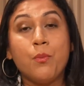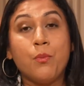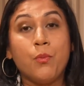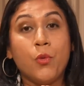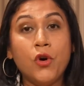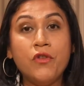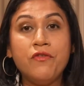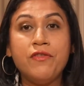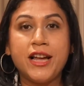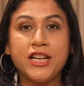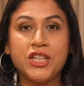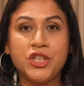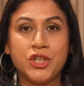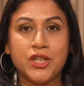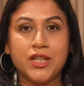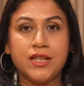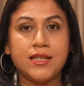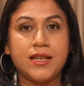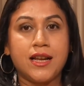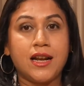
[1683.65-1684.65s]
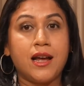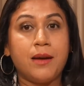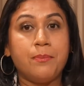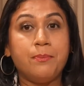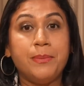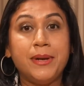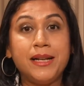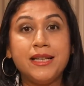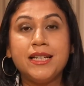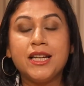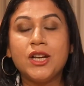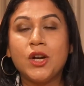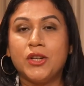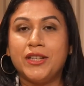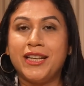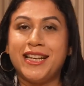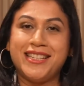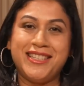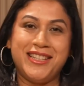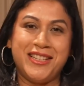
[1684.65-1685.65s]
more ventures that are building
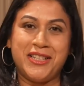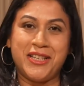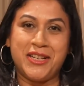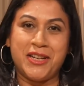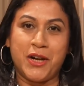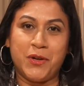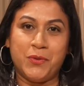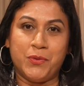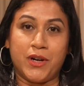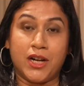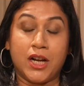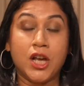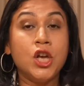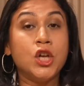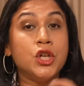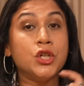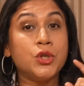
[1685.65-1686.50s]
on the XDC network.